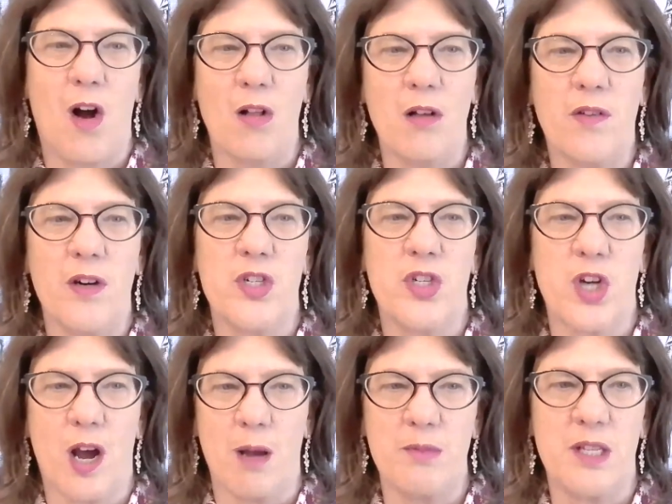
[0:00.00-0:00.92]
All of our
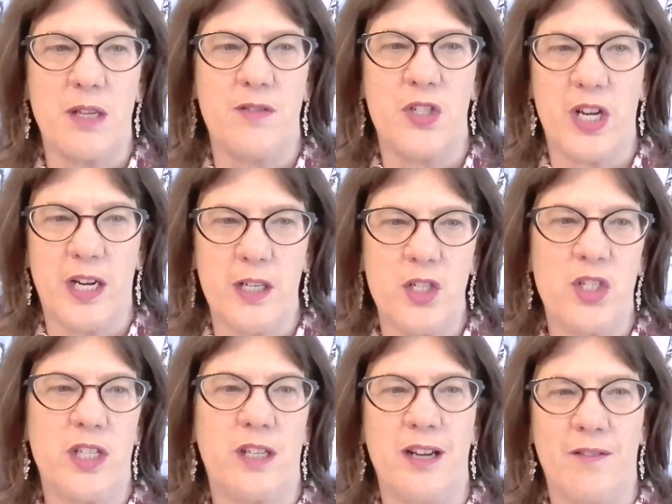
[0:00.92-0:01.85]
jobs have
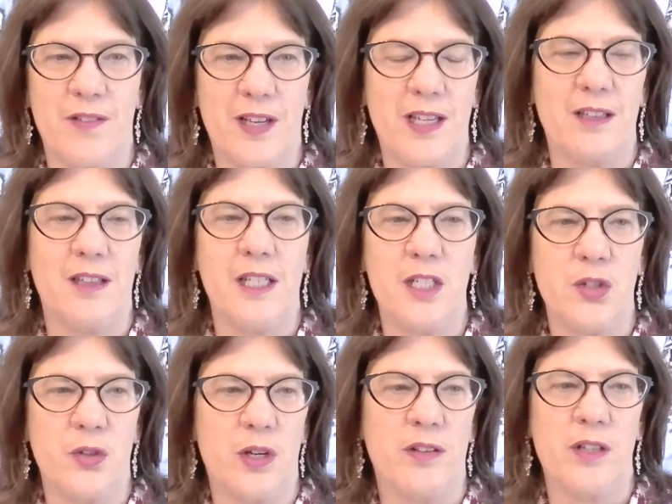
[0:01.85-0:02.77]
changed significantly
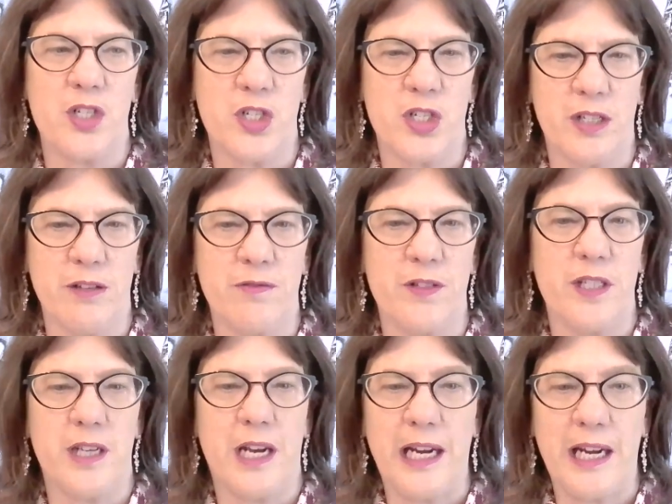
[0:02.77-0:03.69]
during the
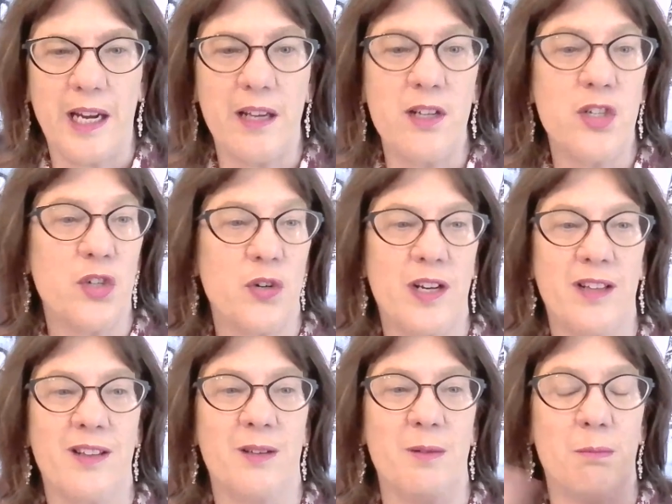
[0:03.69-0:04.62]
shift and
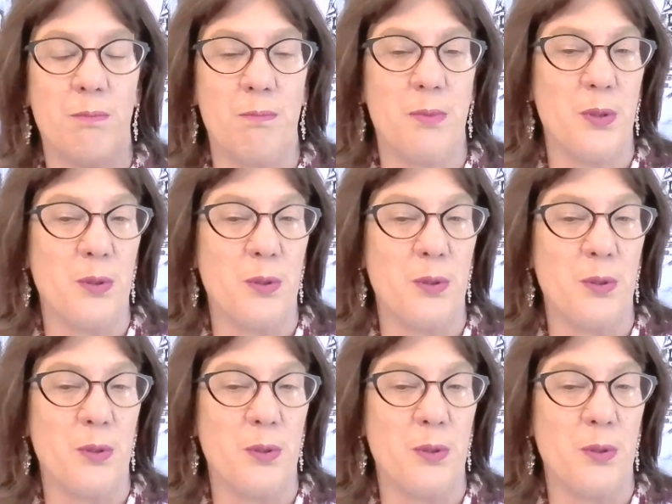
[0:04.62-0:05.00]
during the